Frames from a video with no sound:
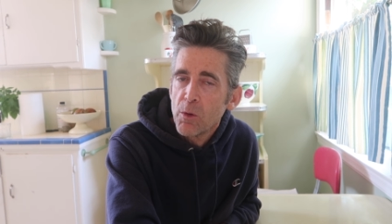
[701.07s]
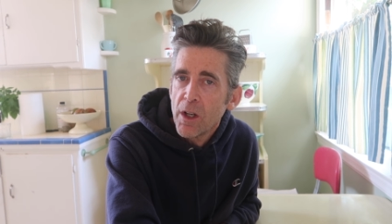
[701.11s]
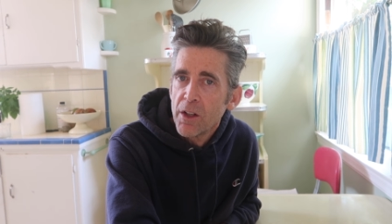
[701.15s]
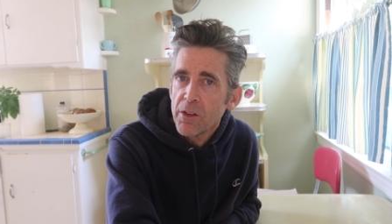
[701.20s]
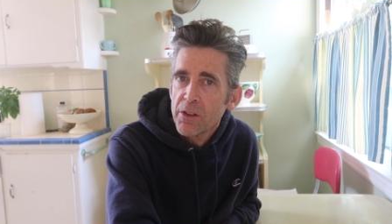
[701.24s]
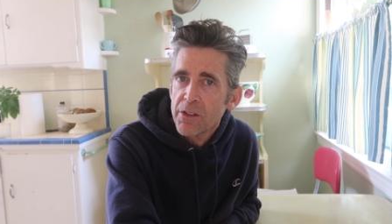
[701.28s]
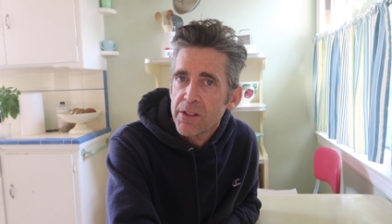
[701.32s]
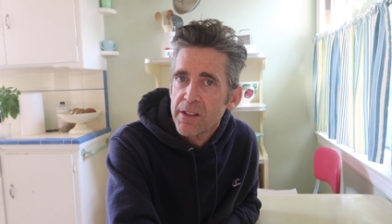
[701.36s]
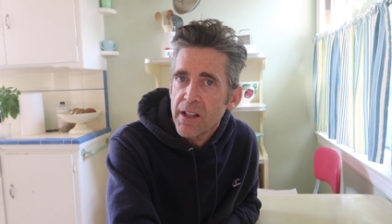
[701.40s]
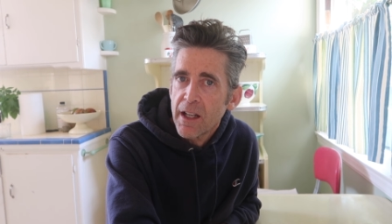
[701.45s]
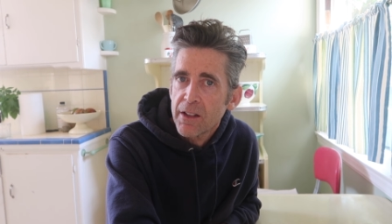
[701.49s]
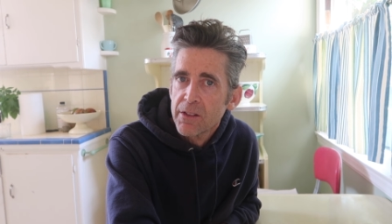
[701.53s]

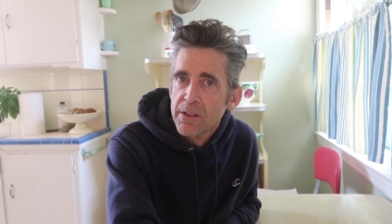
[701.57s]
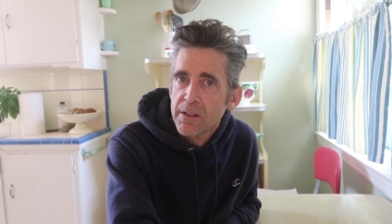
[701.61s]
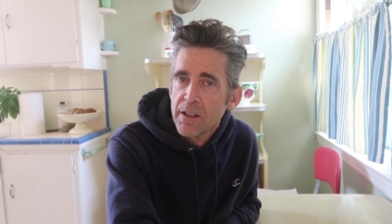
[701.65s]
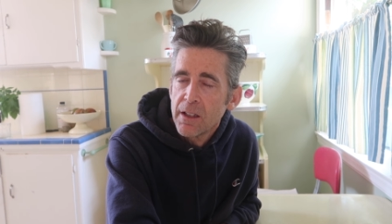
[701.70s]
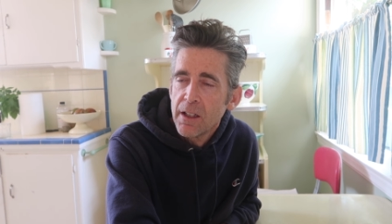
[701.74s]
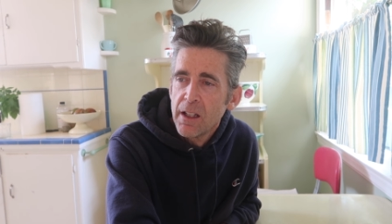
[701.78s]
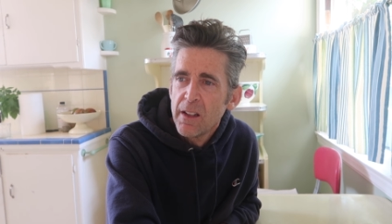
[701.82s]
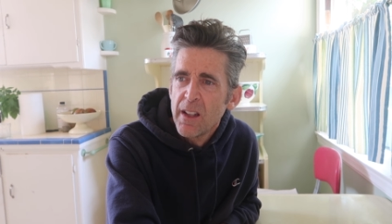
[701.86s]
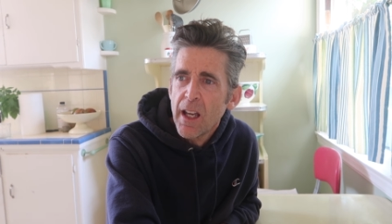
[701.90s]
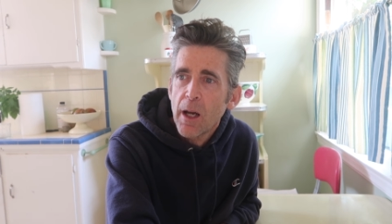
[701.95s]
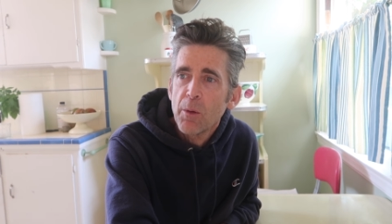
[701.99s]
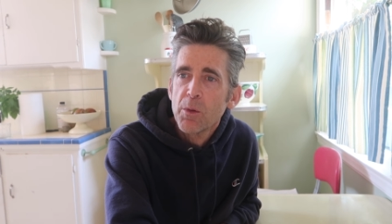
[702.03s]
Randall
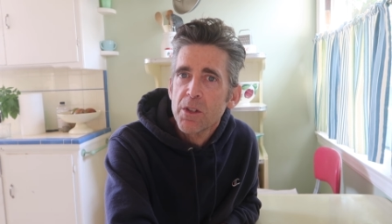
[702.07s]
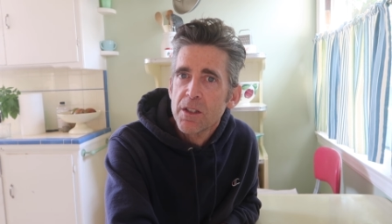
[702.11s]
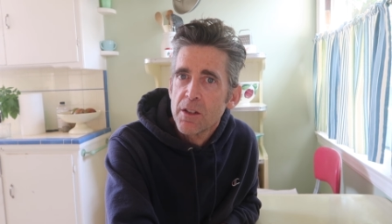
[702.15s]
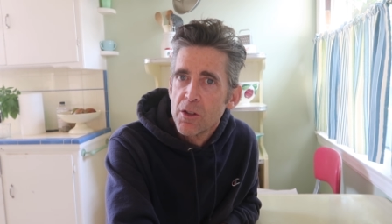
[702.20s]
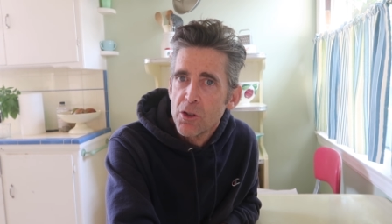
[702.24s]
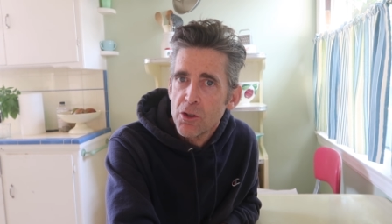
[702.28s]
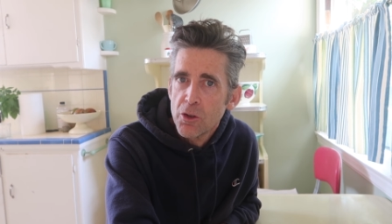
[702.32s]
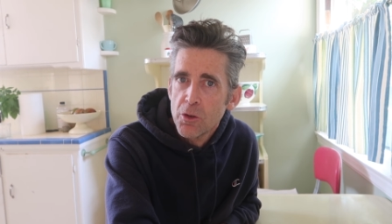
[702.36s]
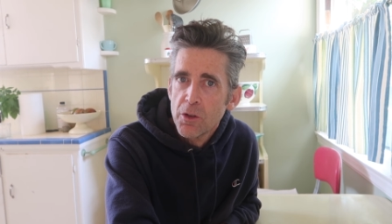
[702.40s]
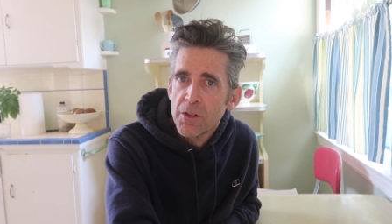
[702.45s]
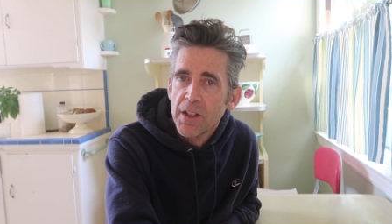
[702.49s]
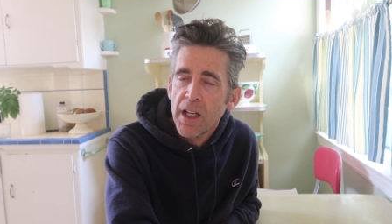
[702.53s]
Sexton, and that was
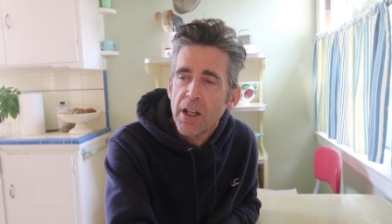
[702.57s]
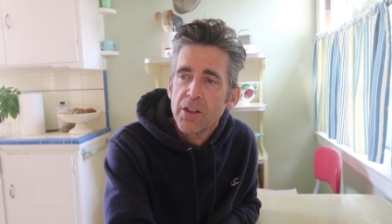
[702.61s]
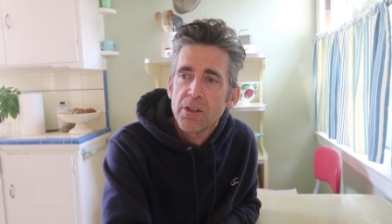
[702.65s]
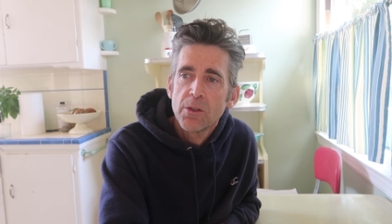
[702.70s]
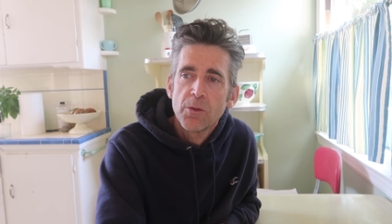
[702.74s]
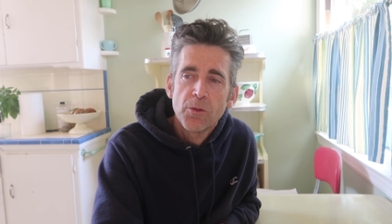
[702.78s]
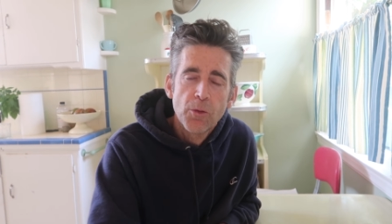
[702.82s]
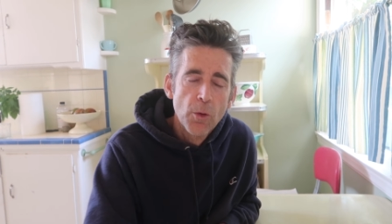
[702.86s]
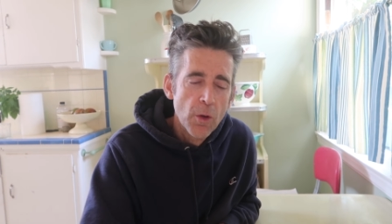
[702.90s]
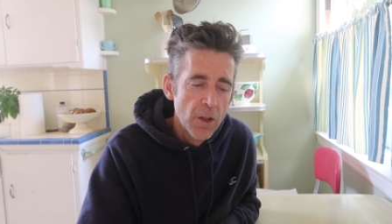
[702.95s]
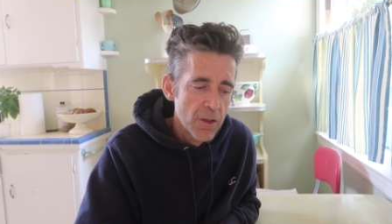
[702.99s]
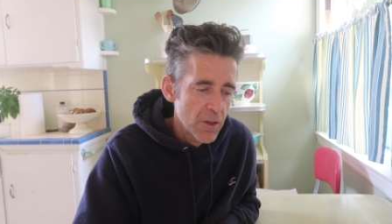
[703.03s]
in
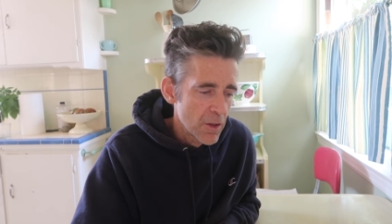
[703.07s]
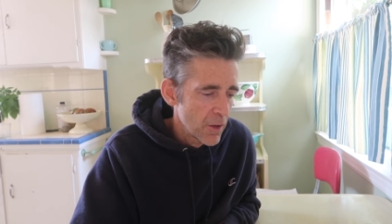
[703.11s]
2004.